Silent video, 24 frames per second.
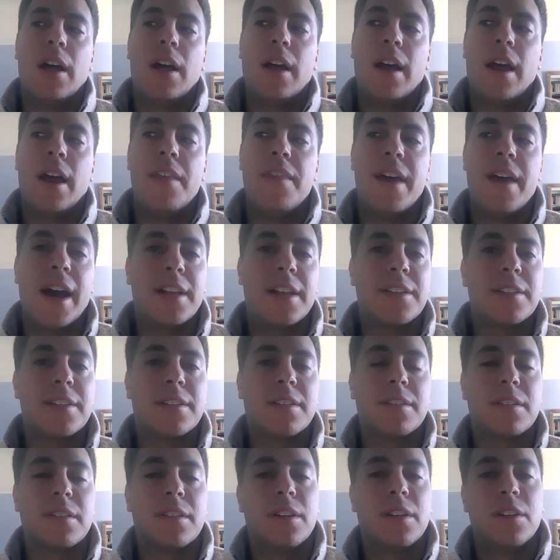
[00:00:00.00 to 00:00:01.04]
And
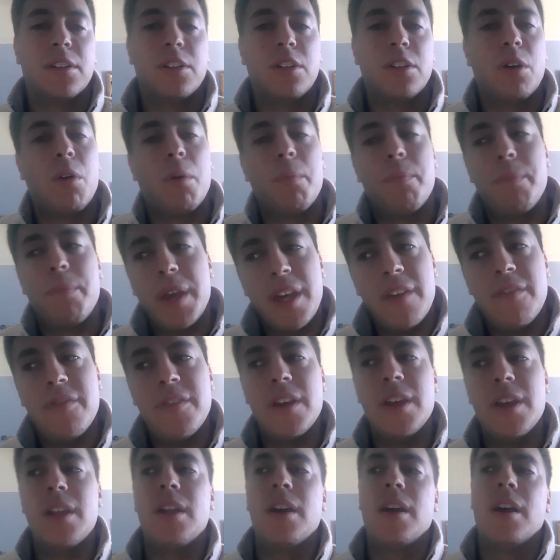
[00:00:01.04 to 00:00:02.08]
that's, a
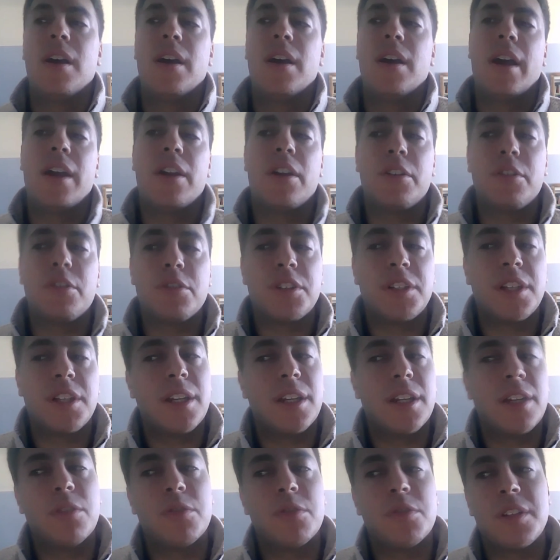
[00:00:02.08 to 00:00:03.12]
pivot, and
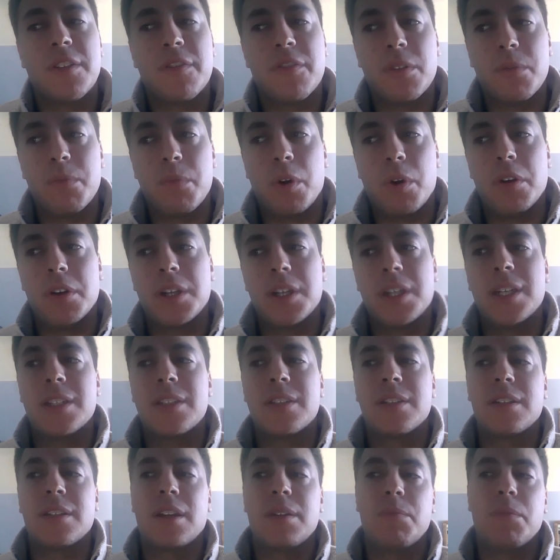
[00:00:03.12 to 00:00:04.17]
understanding those different
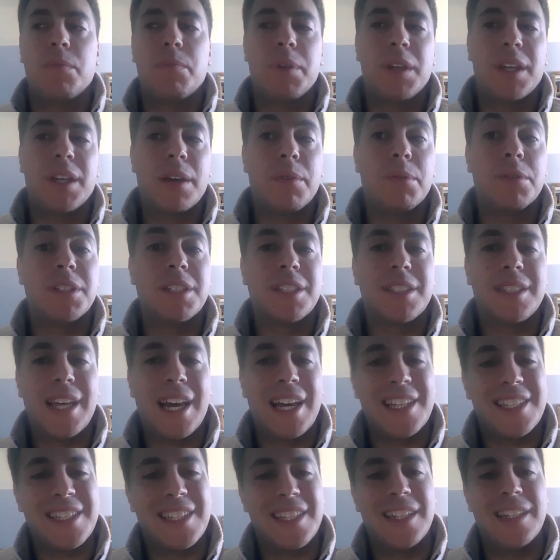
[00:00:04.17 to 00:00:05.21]
markets and being able to
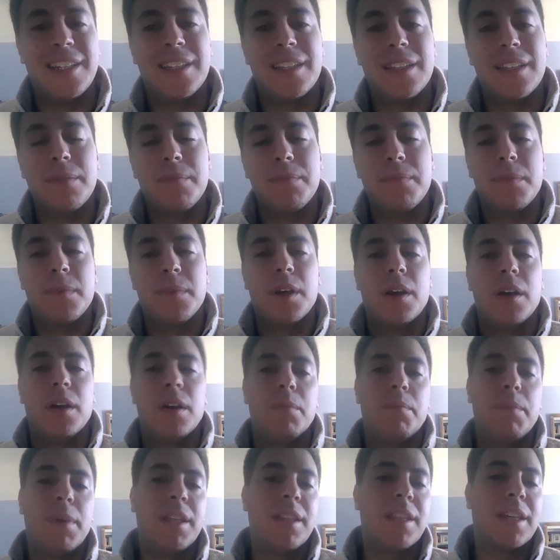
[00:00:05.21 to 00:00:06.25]
test into them
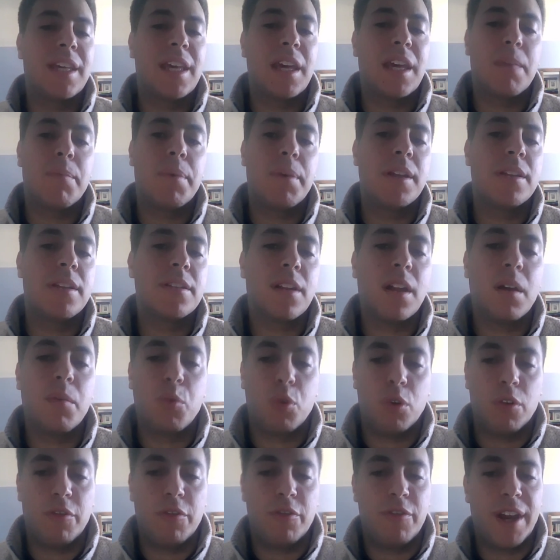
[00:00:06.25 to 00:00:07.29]
made the campaigns a lot
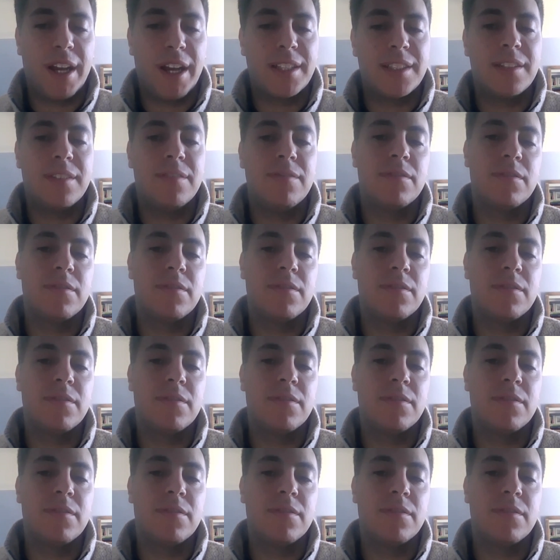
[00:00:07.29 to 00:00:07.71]
more effective